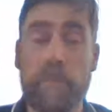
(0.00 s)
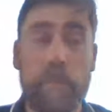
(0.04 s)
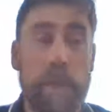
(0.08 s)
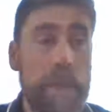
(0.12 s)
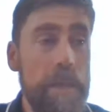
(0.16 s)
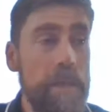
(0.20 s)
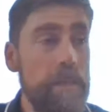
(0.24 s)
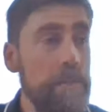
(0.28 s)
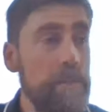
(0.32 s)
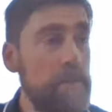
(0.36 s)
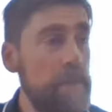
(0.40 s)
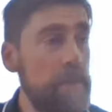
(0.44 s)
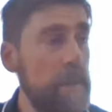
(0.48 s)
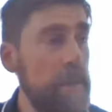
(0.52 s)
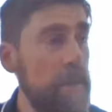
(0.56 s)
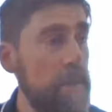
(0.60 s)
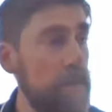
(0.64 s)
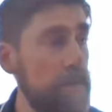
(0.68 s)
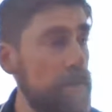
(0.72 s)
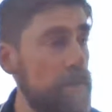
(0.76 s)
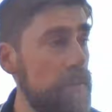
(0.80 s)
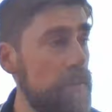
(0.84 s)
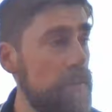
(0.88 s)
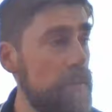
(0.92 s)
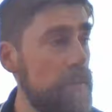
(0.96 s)
pink
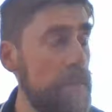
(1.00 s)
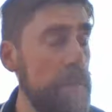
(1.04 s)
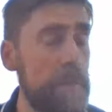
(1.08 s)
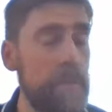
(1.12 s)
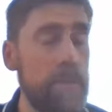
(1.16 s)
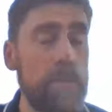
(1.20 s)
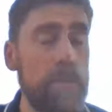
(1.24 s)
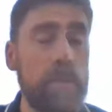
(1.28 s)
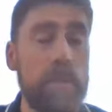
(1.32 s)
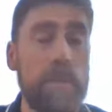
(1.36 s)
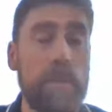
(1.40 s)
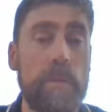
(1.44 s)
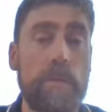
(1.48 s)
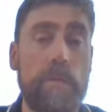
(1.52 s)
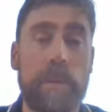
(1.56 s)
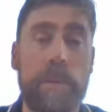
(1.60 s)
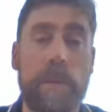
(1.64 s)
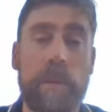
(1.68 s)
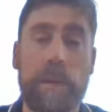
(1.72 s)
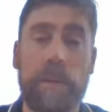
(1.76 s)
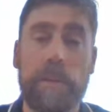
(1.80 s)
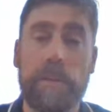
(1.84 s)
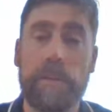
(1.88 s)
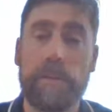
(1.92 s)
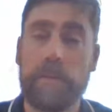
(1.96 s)
flowers depending on what the
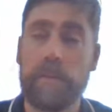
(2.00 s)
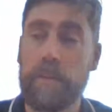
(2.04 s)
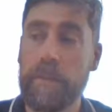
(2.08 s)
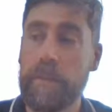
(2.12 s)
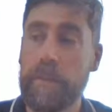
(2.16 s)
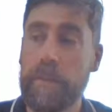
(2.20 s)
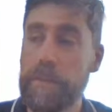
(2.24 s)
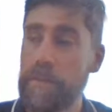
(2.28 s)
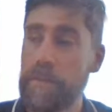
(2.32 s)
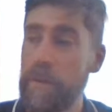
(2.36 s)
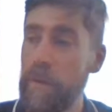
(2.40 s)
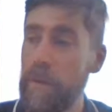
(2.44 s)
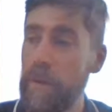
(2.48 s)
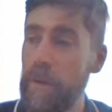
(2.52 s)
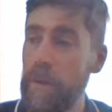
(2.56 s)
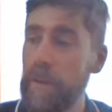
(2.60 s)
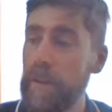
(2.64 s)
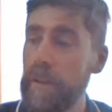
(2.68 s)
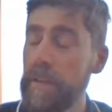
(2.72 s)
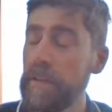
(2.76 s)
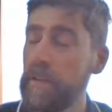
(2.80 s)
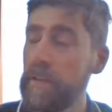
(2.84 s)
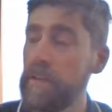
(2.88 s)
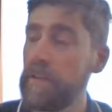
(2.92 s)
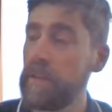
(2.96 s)
pH in the soil
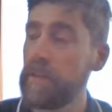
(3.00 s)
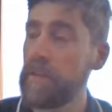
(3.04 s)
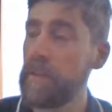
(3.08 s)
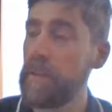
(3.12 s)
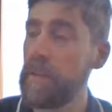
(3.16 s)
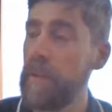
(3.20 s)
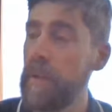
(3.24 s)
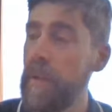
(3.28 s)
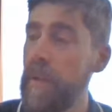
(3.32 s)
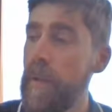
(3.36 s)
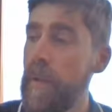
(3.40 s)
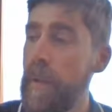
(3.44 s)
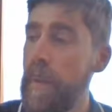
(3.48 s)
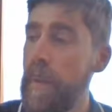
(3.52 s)
is. And